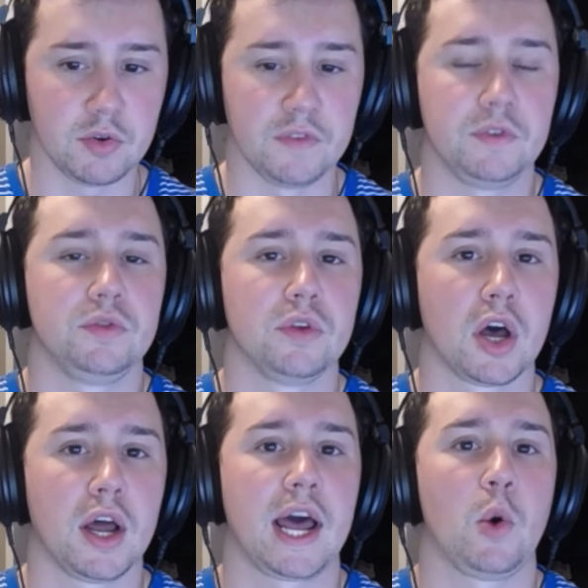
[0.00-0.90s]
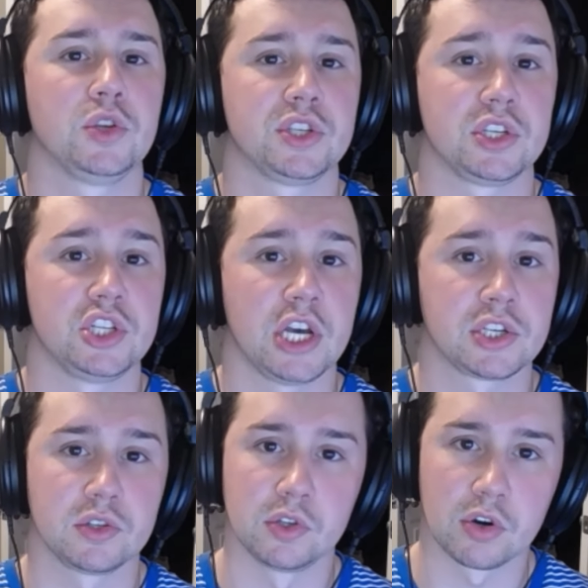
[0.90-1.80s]
you. If you do not, I would
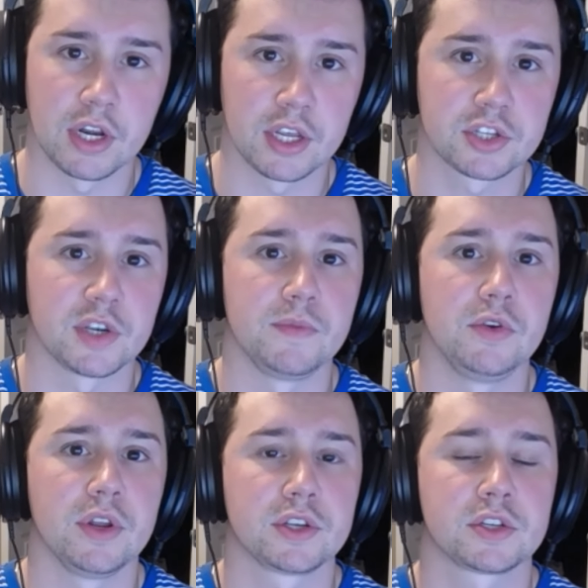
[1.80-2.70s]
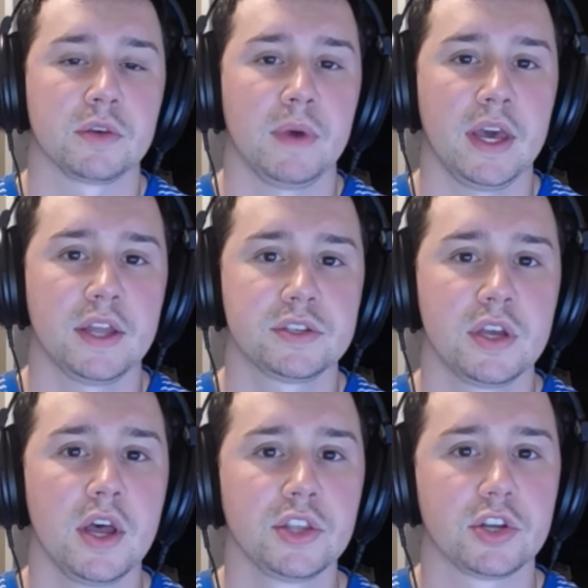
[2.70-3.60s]
suggest learning some Unix commands
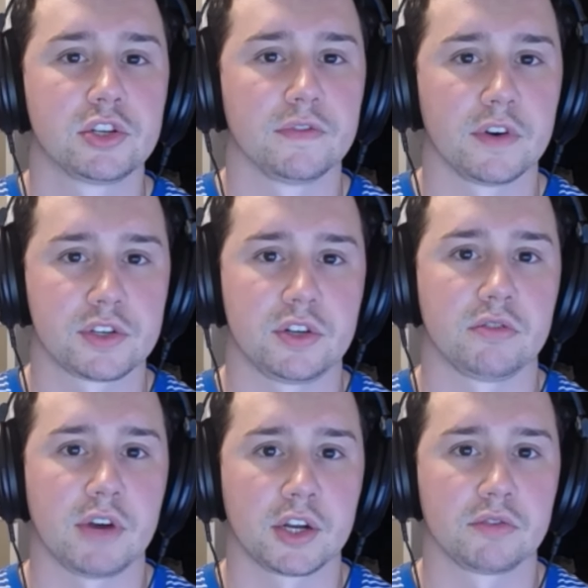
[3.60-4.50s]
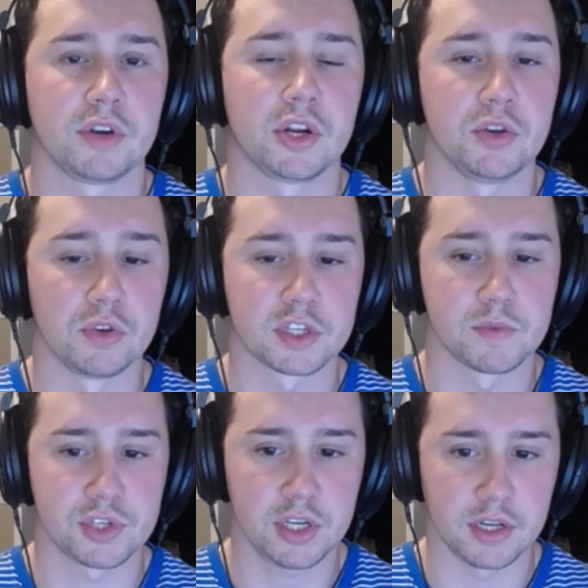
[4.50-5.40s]
to traverse a directory on a Unix
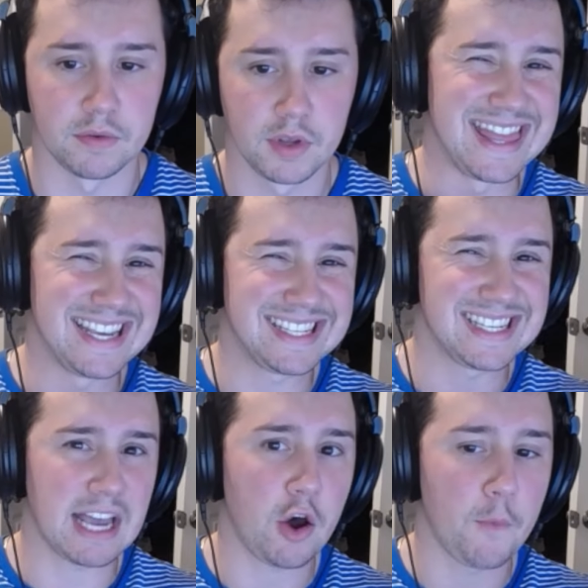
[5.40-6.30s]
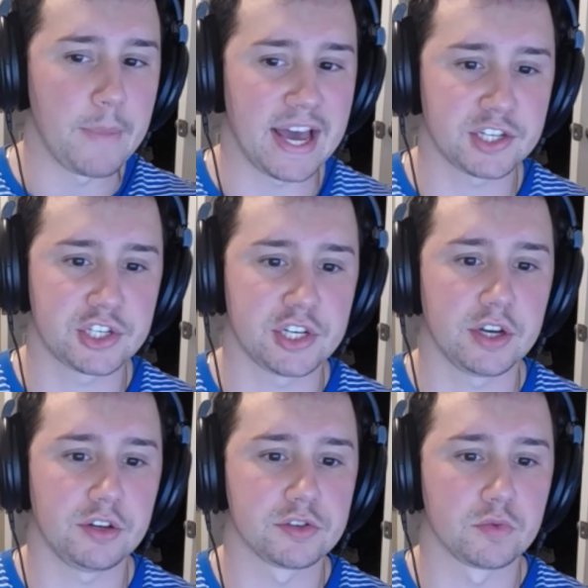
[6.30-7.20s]
machine. This is how bash
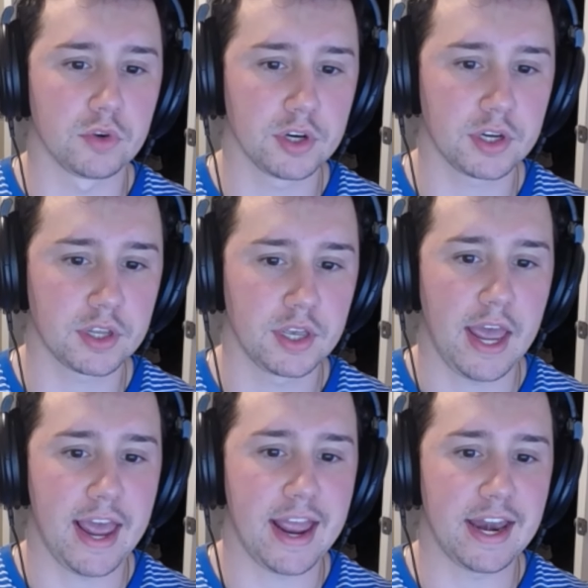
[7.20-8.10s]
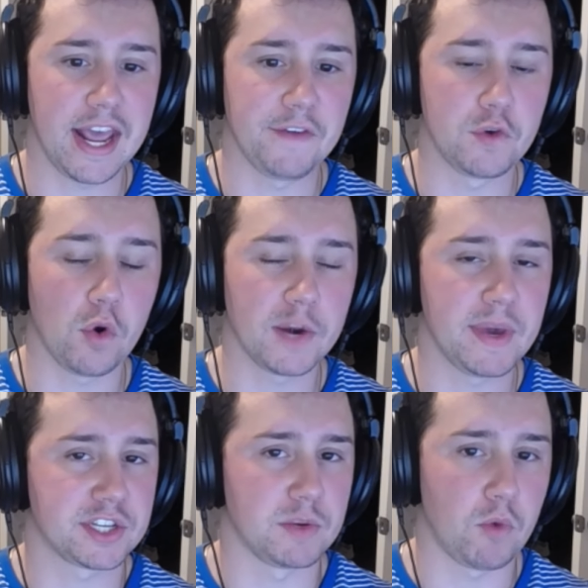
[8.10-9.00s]
shells work. And if you want to
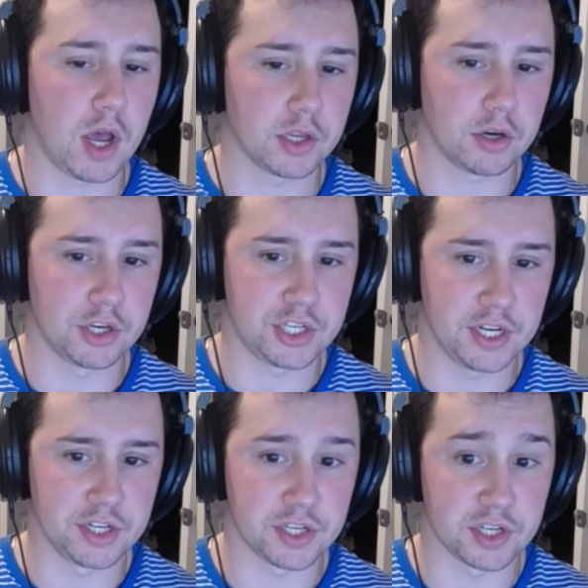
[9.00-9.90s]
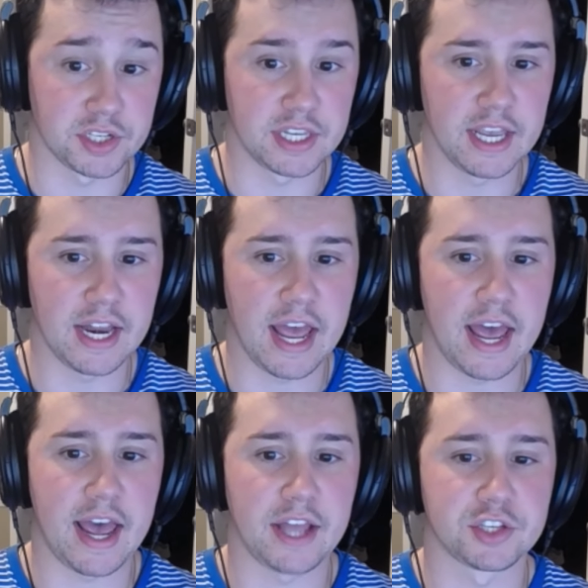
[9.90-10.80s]
make some wildcard changes such as git
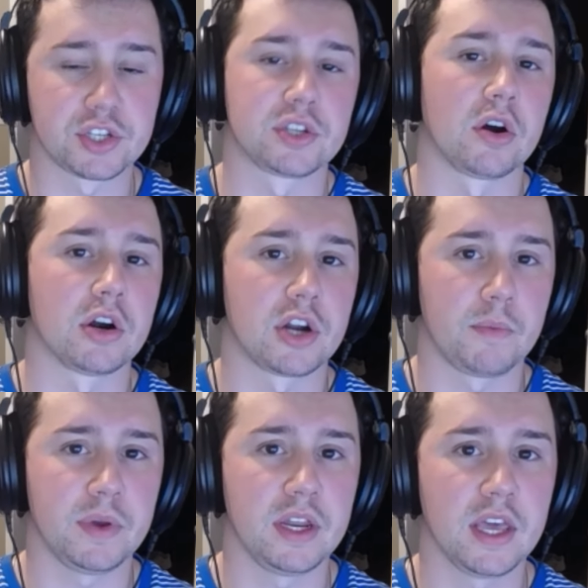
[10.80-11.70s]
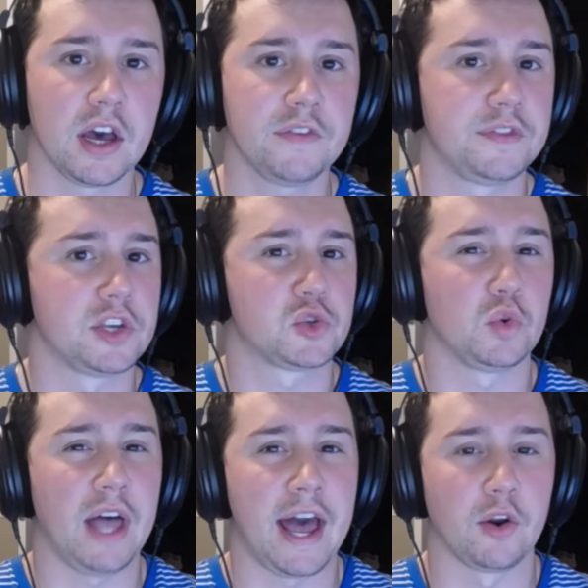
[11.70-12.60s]
add star.pdf, this
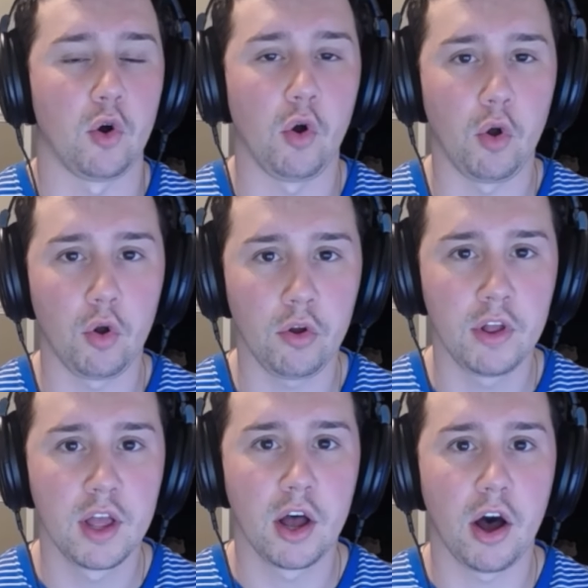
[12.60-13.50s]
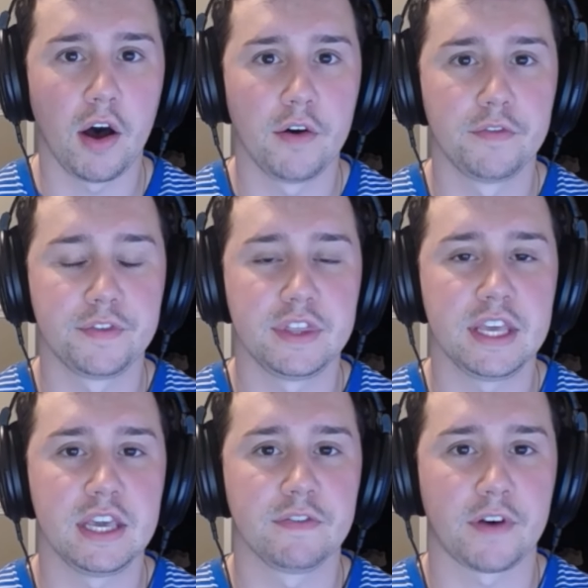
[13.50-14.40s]
will add all of
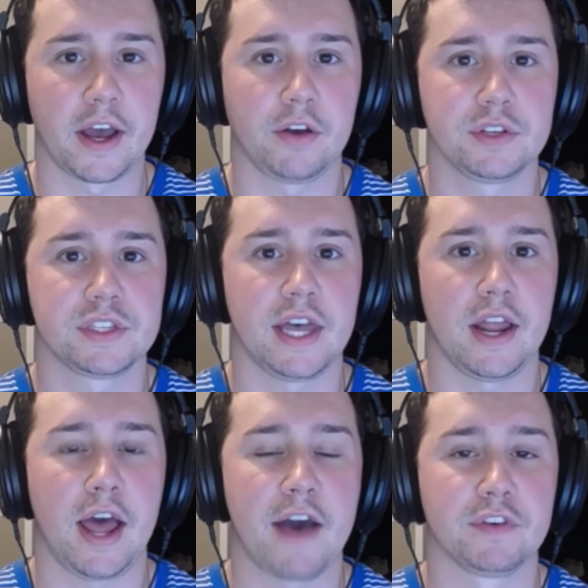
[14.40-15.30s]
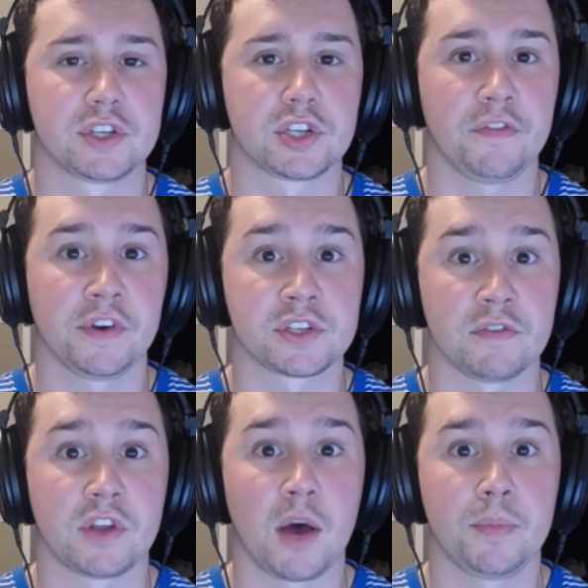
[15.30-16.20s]
the files that have a suffix
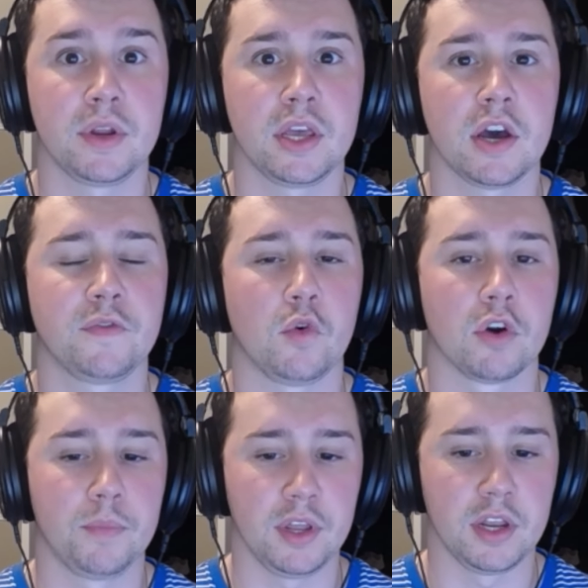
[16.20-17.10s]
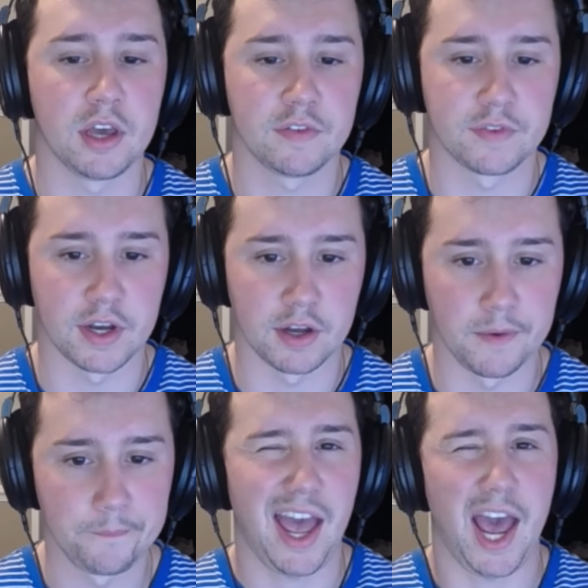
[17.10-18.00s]
of .pdf or a PDF file.
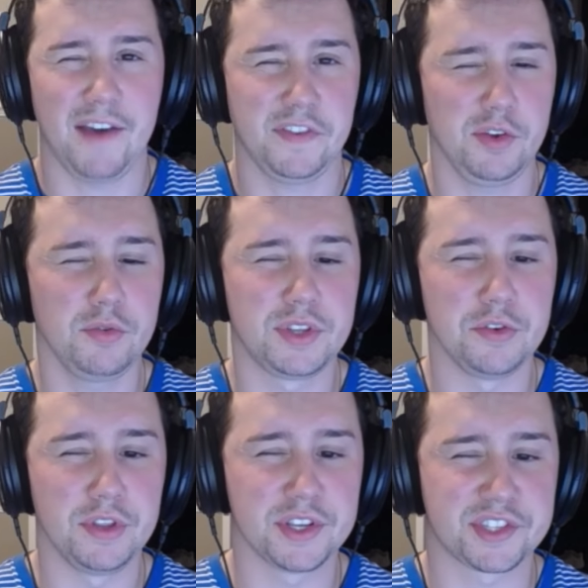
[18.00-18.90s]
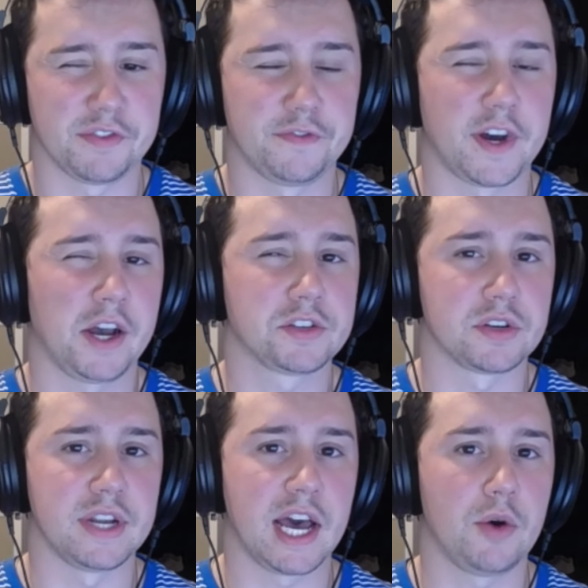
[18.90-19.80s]
After you do this, the files are
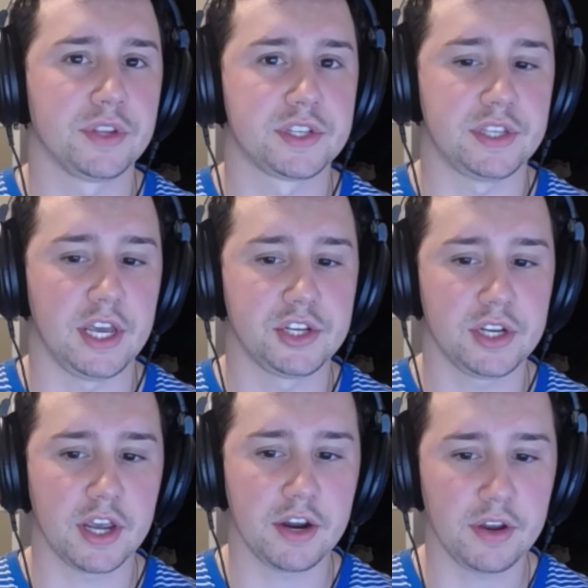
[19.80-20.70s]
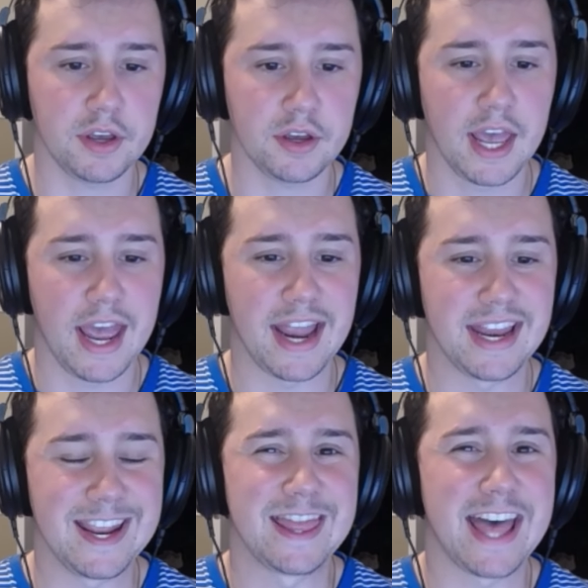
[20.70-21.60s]
now in the staging area,
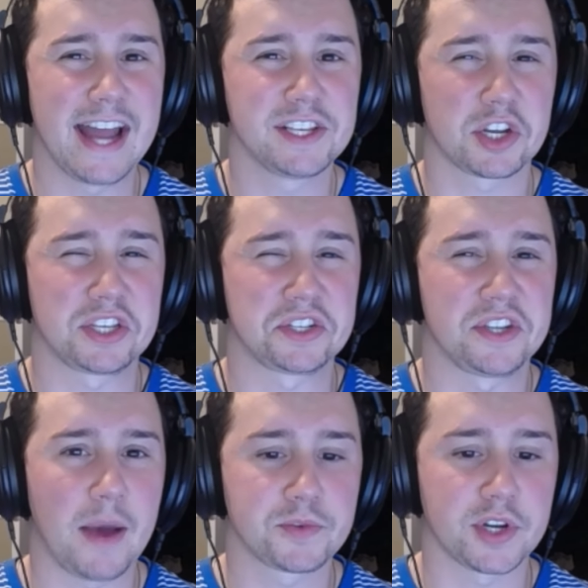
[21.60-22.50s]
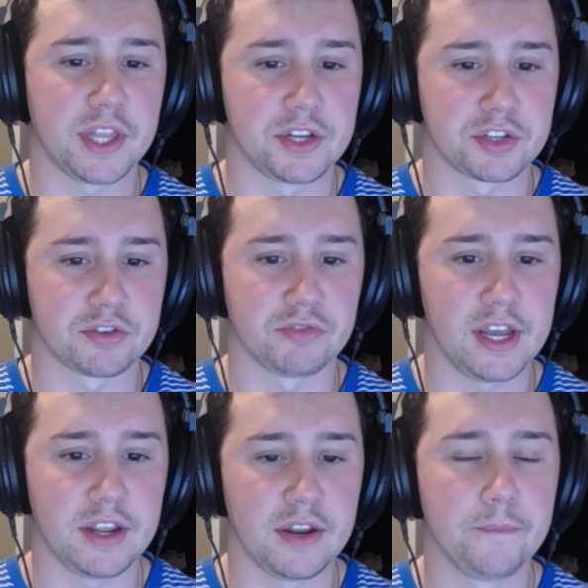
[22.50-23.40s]
and that is a snapshot that is
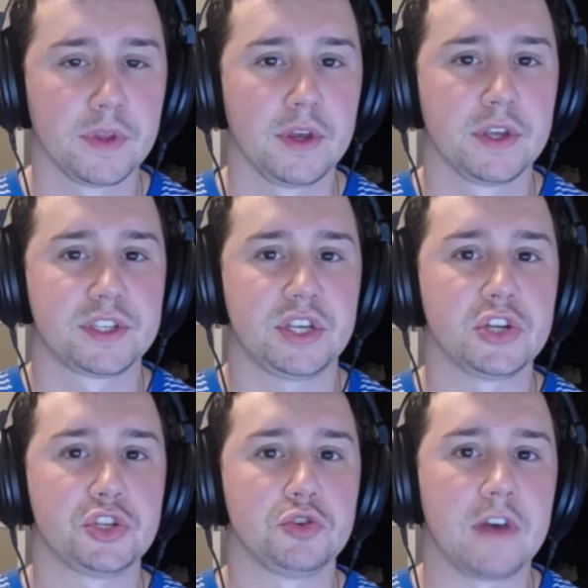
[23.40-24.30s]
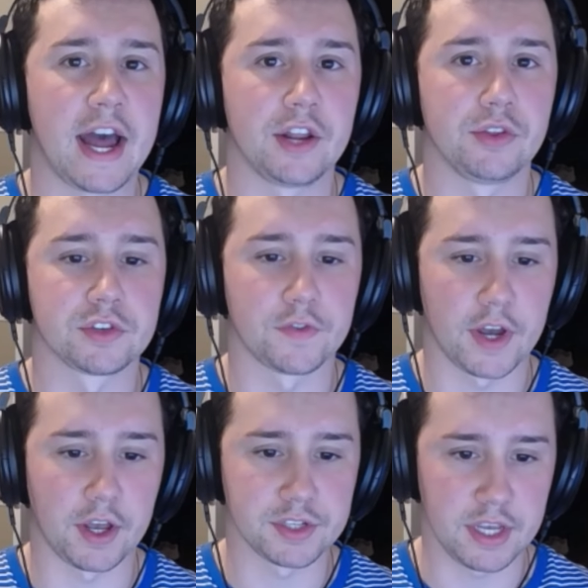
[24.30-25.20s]
created since you've added those
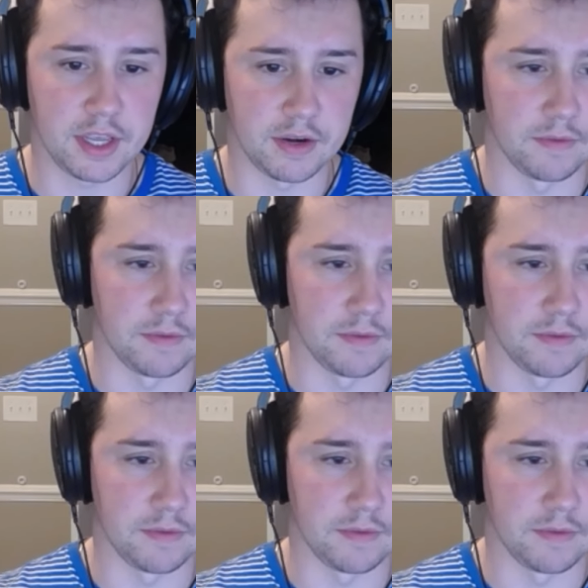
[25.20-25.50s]
files in.